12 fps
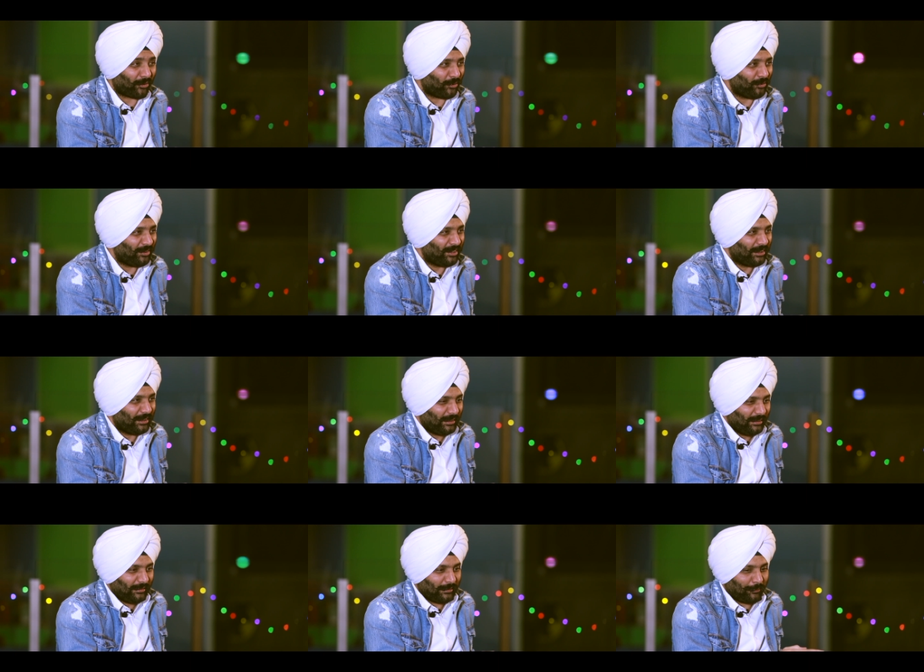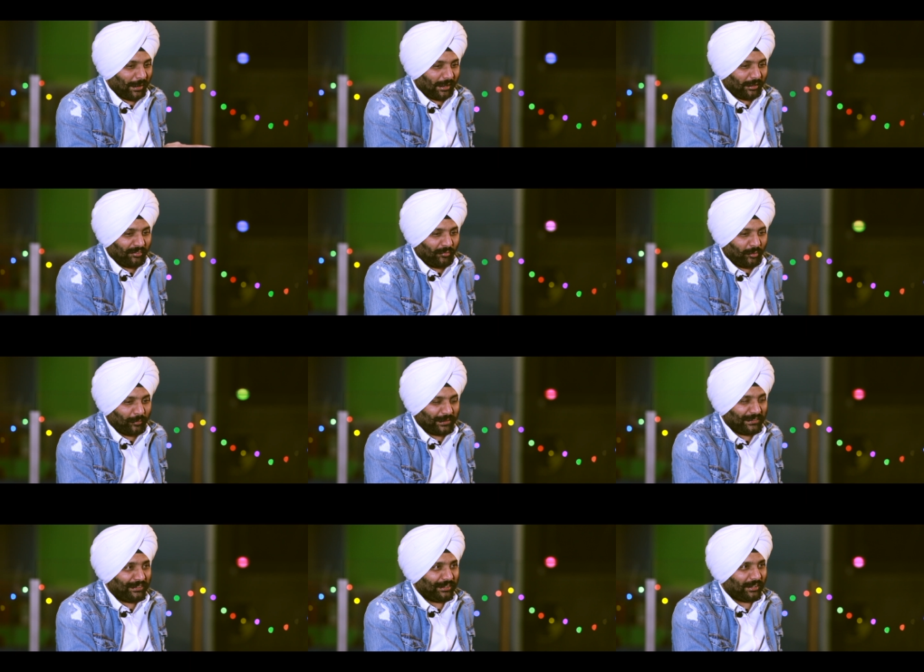doesn't know. The back and
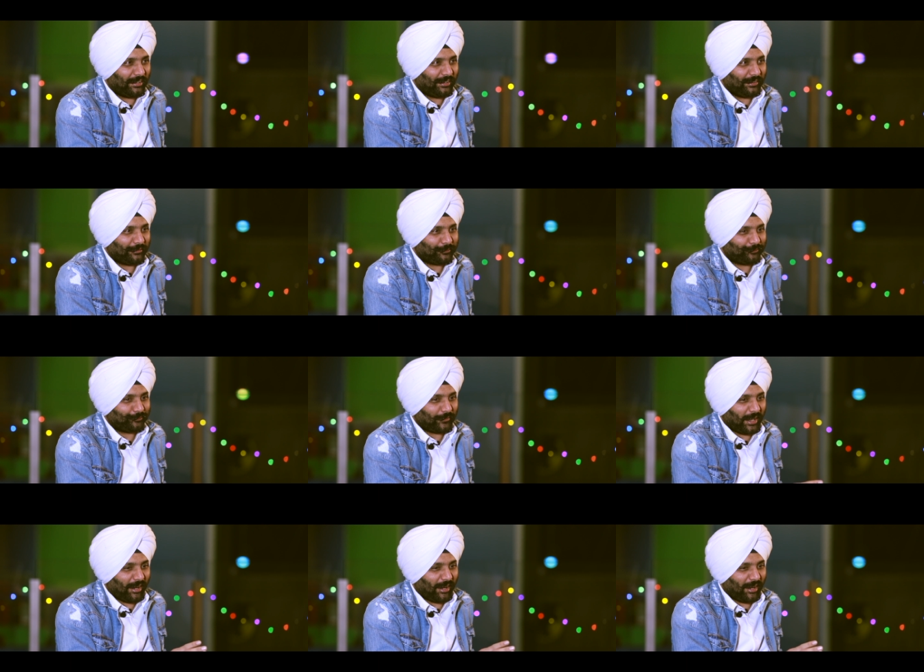home in India, like